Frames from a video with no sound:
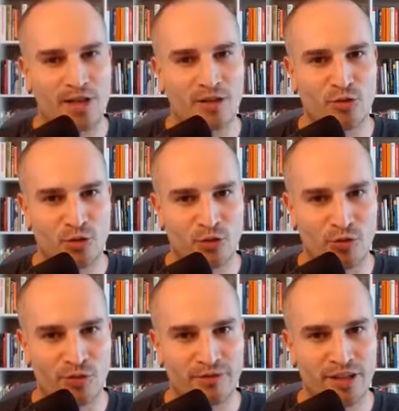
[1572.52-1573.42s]
be in
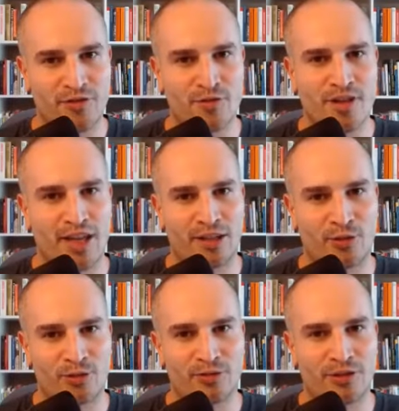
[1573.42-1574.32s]
control, if you can't
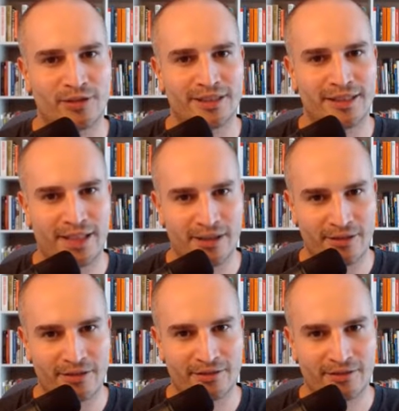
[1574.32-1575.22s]
hold it all
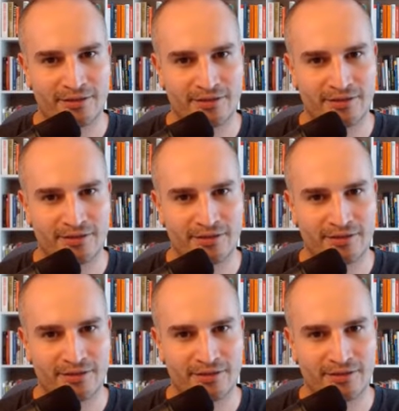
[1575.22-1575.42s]
together,